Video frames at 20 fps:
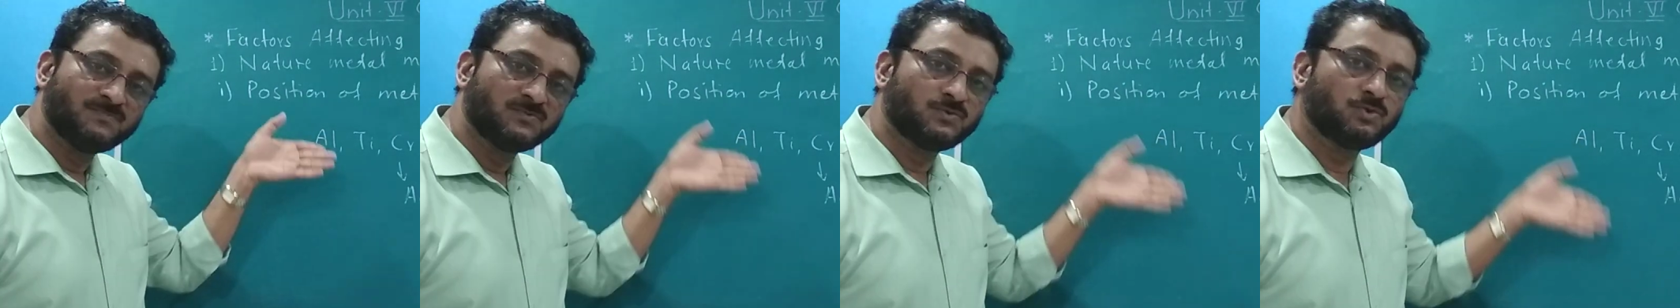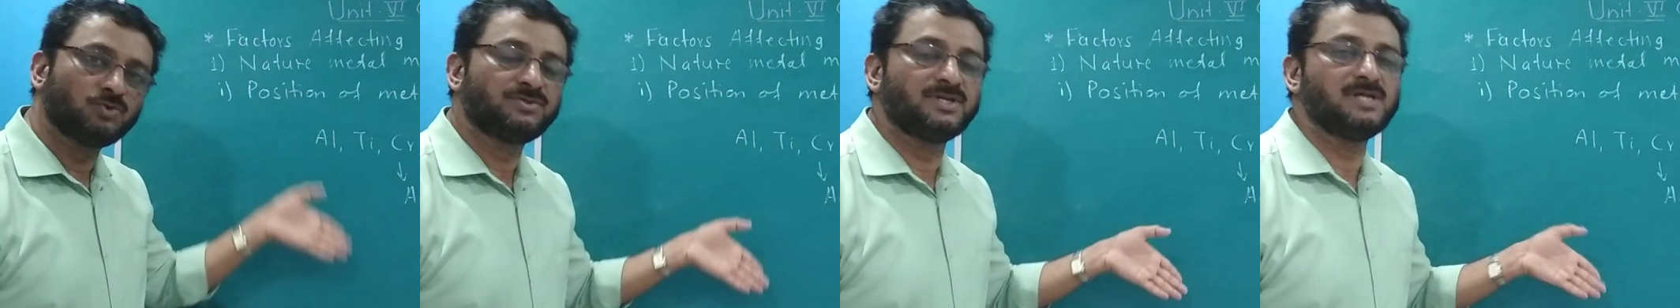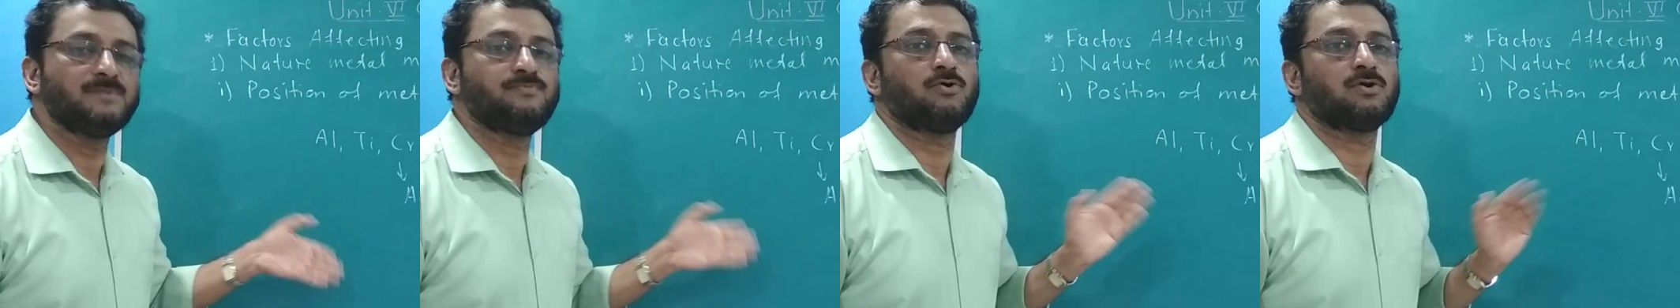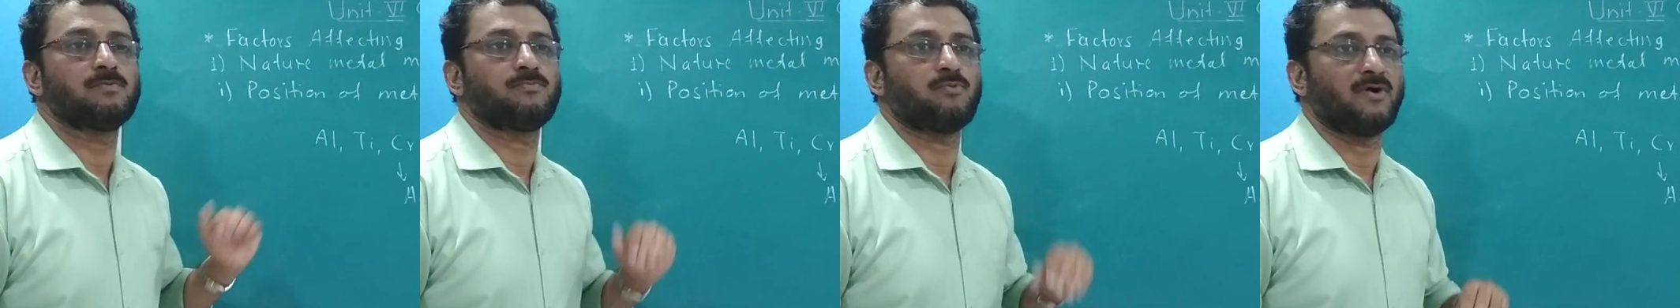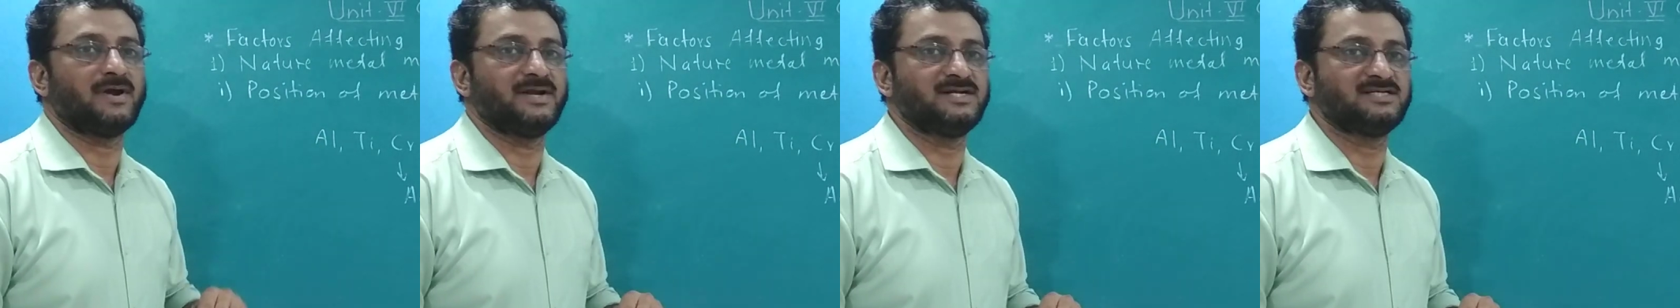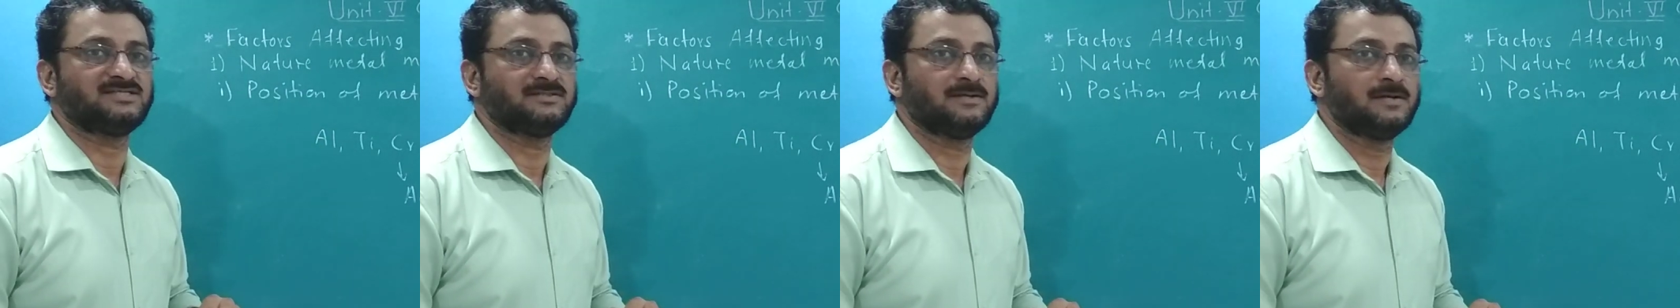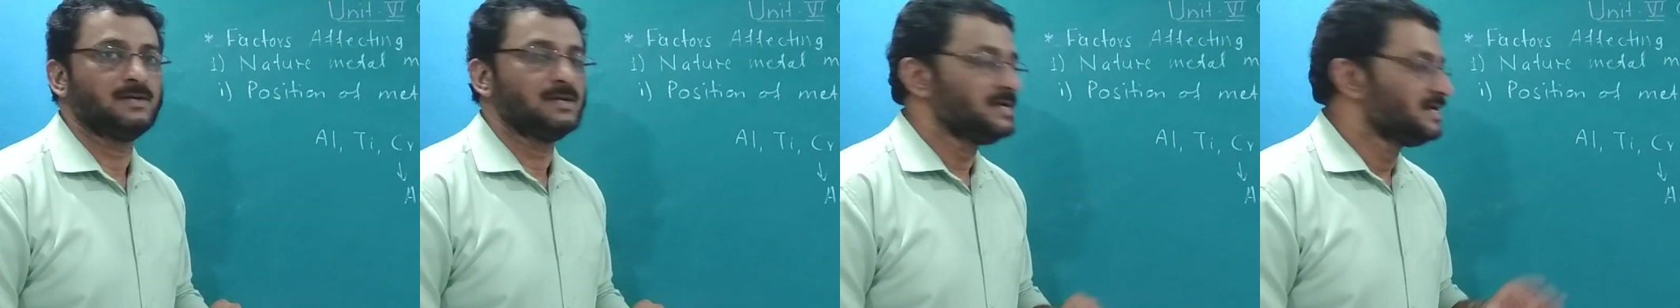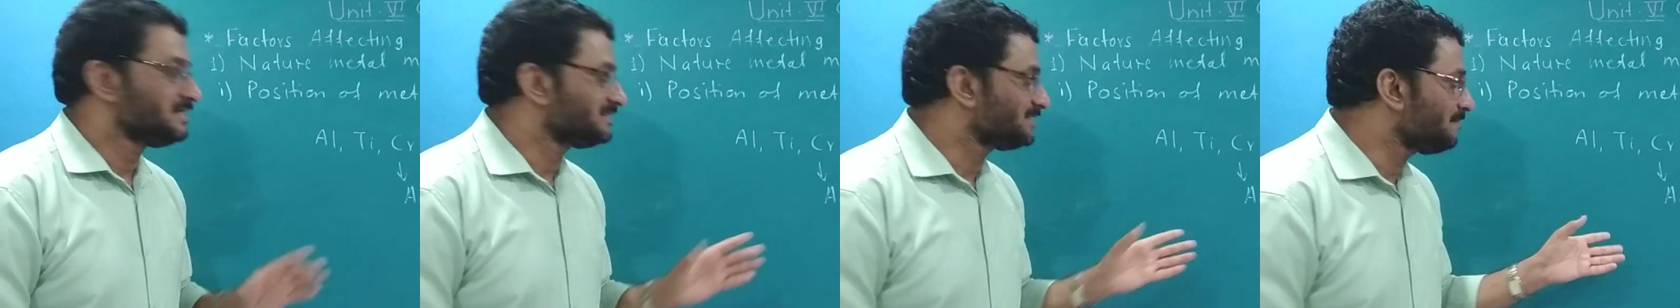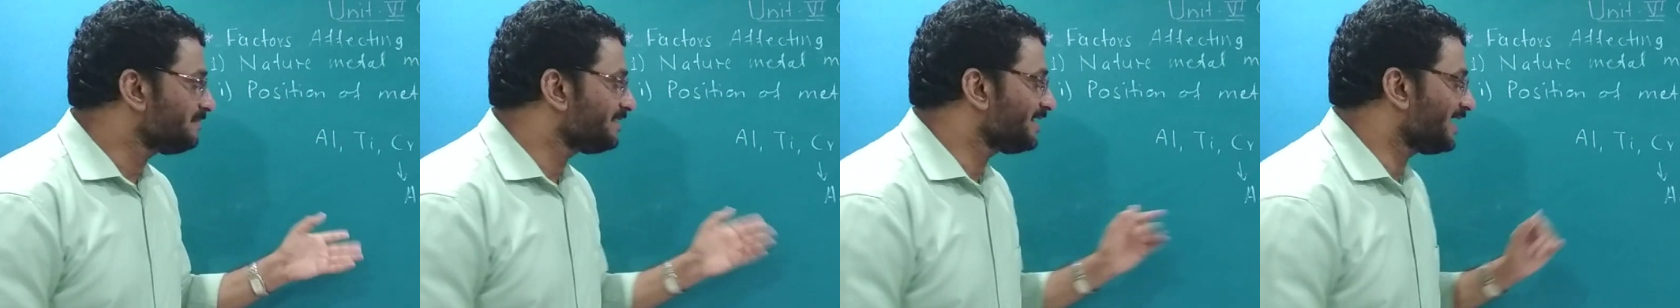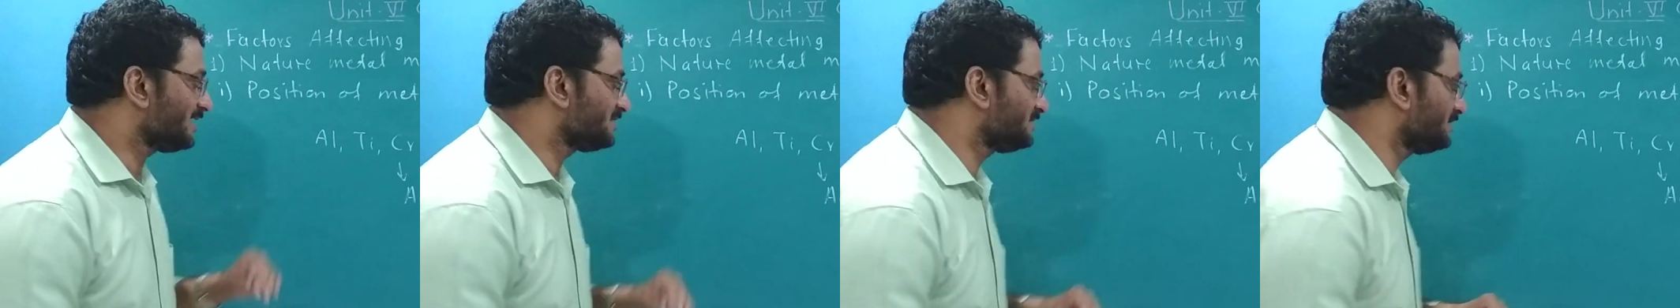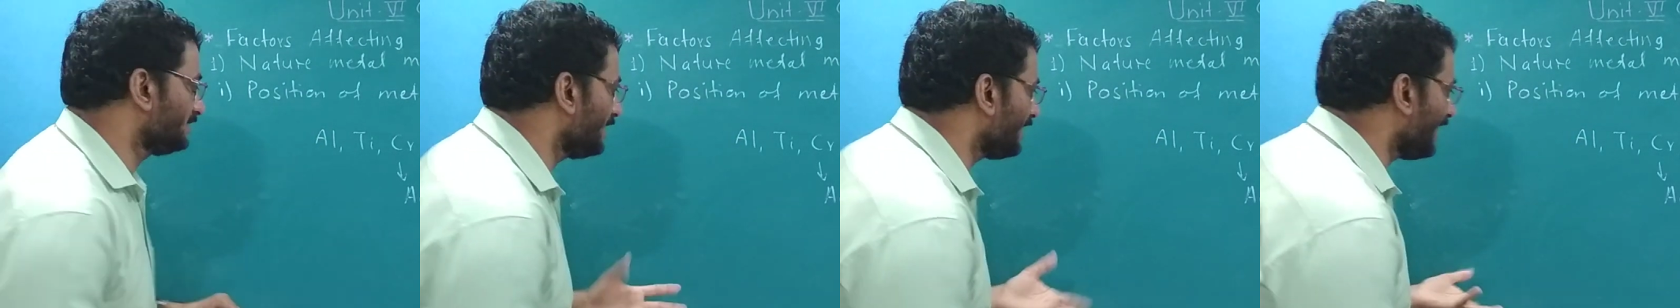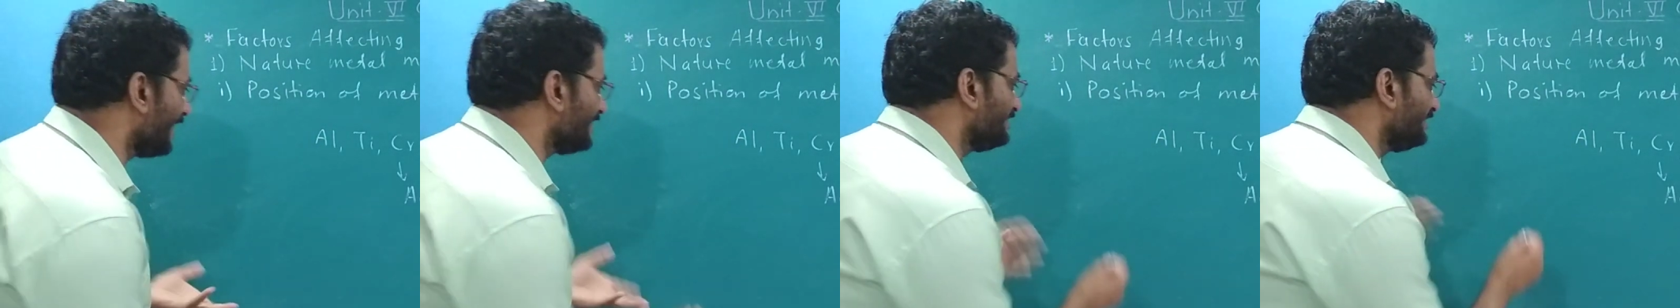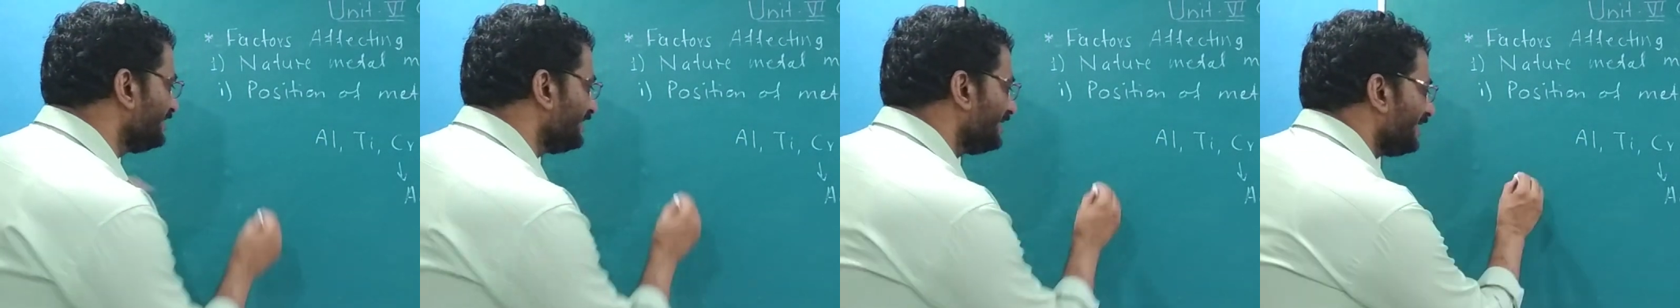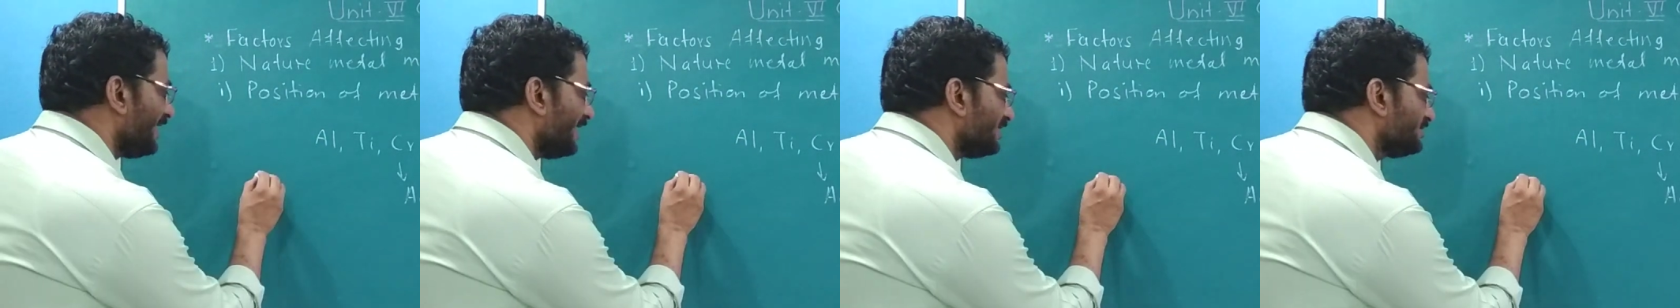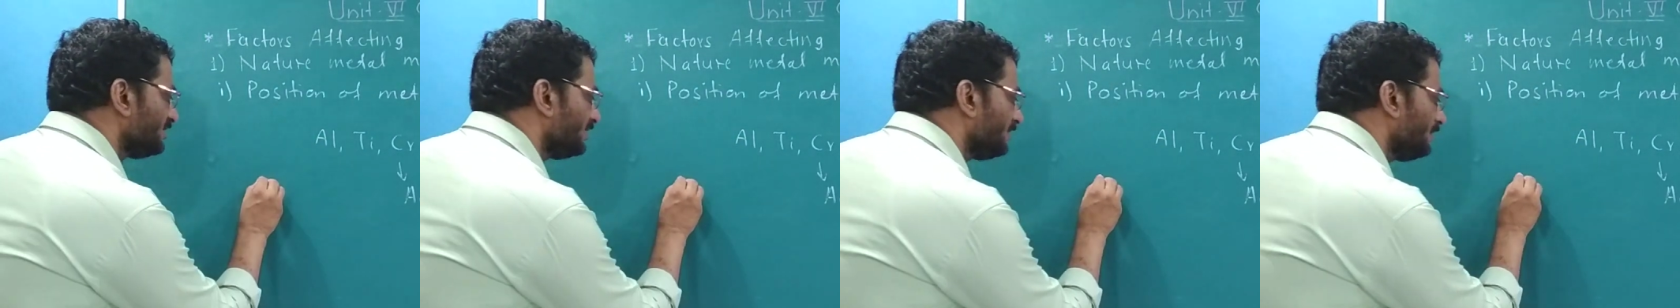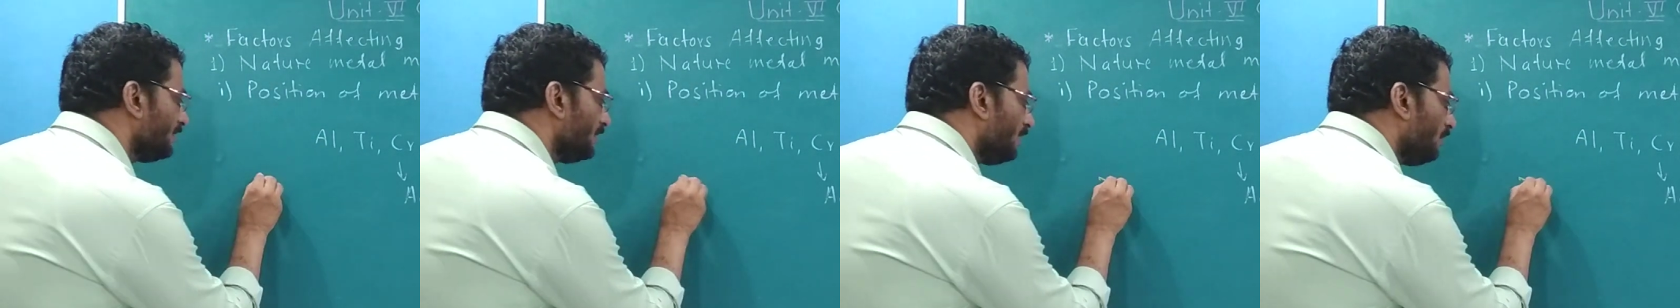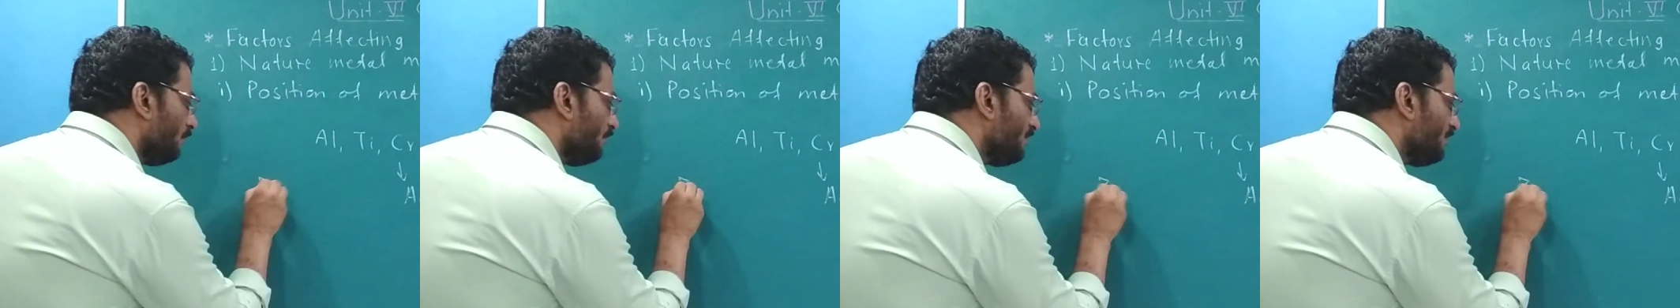So 3-4 points. Some reaction like acidic reaction,